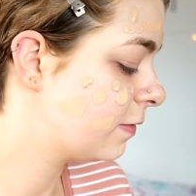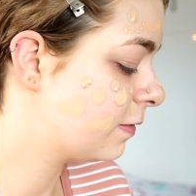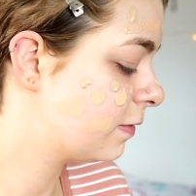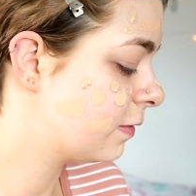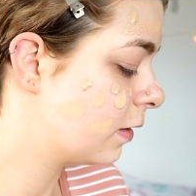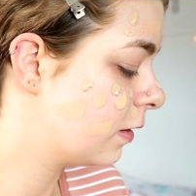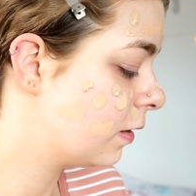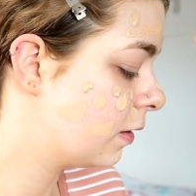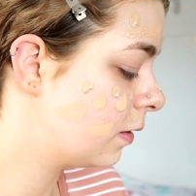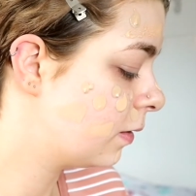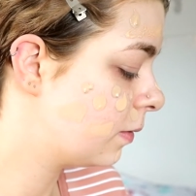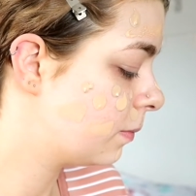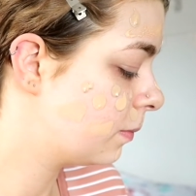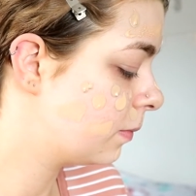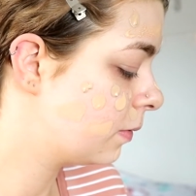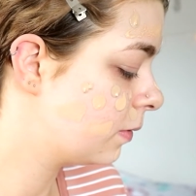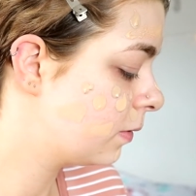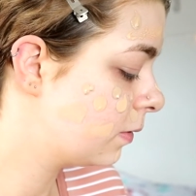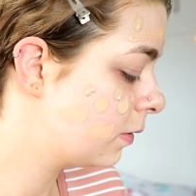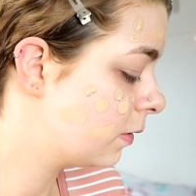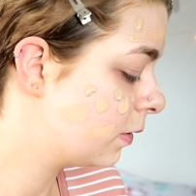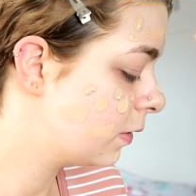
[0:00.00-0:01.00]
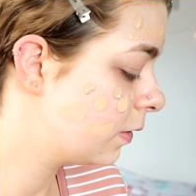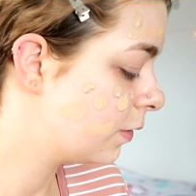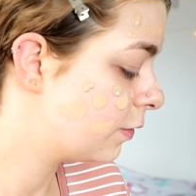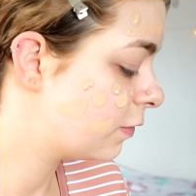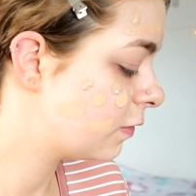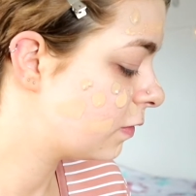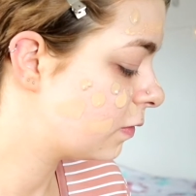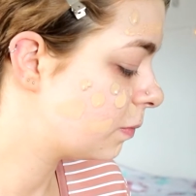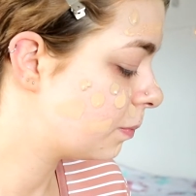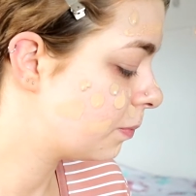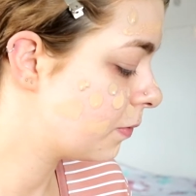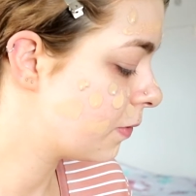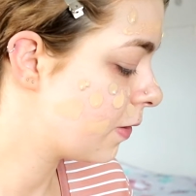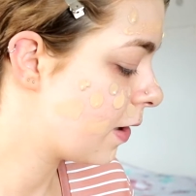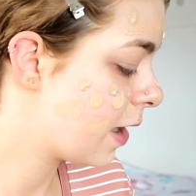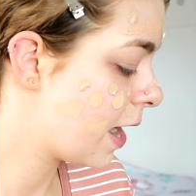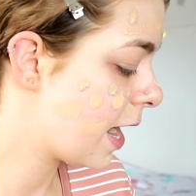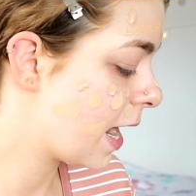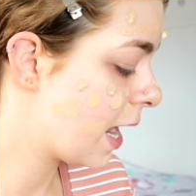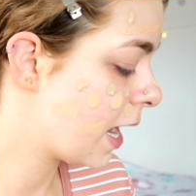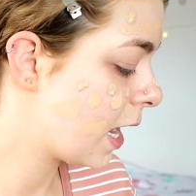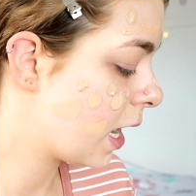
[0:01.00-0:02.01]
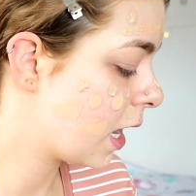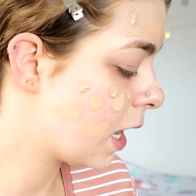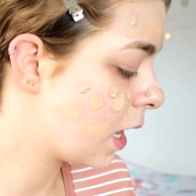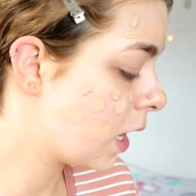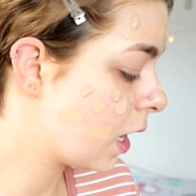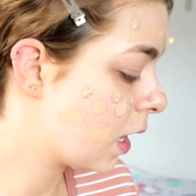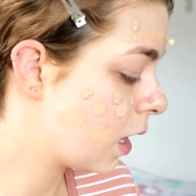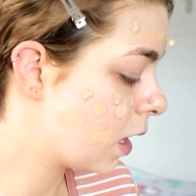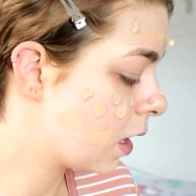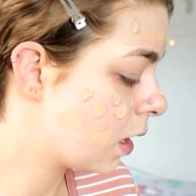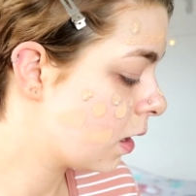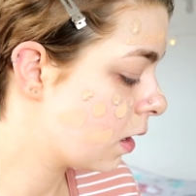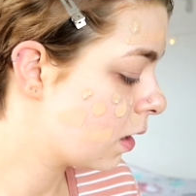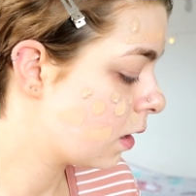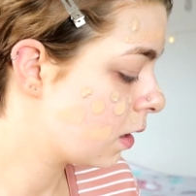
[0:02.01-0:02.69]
some spray.